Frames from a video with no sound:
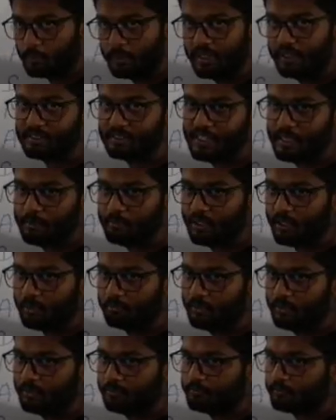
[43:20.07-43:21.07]
by the same
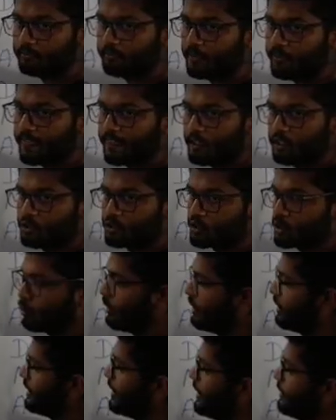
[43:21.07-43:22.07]
number. So
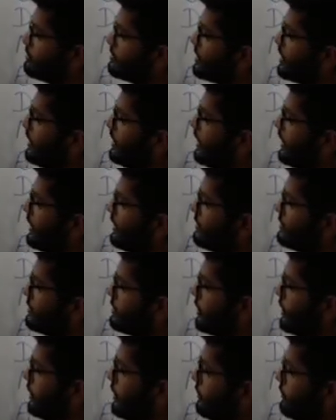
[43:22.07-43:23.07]
1 times 3, that is
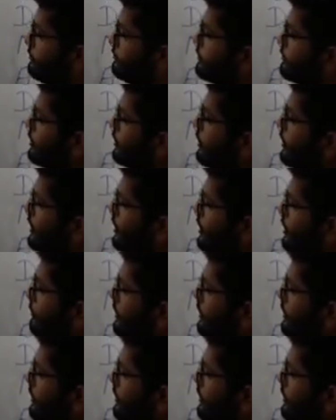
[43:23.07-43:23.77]
3. Here